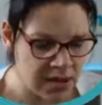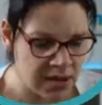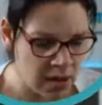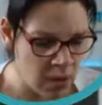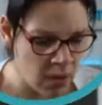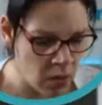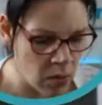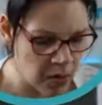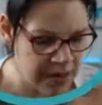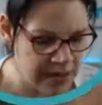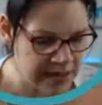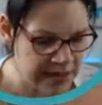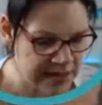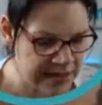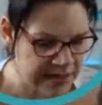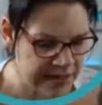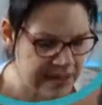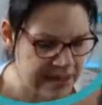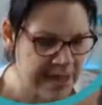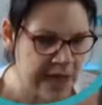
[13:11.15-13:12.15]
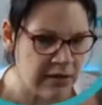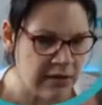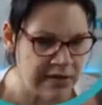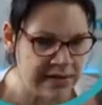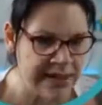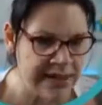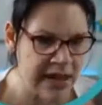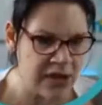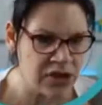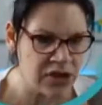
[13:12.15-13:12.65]
So I wanted a detailed
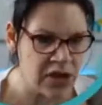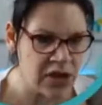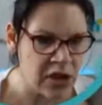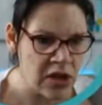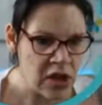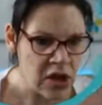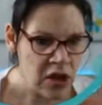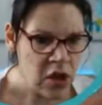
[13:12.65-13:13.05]
section